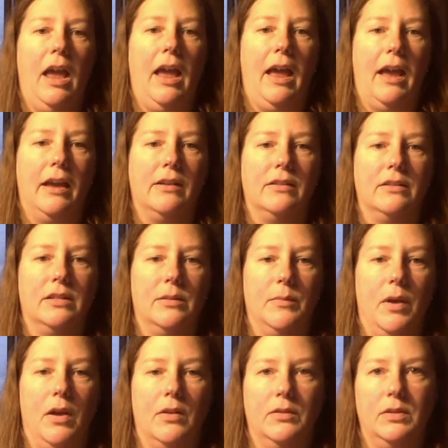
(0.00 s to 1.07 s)
and some
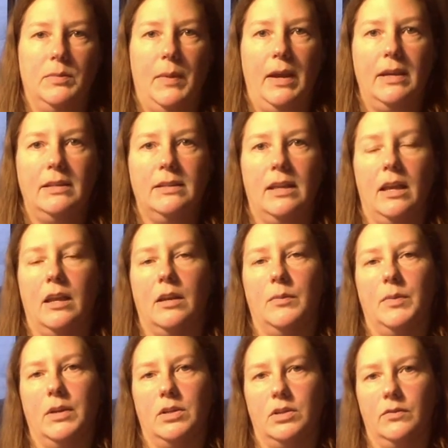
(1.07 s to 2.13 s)
allspice, and a
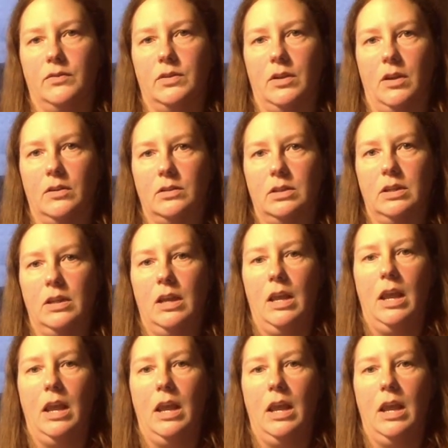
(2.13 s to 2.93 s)
pinch of salt.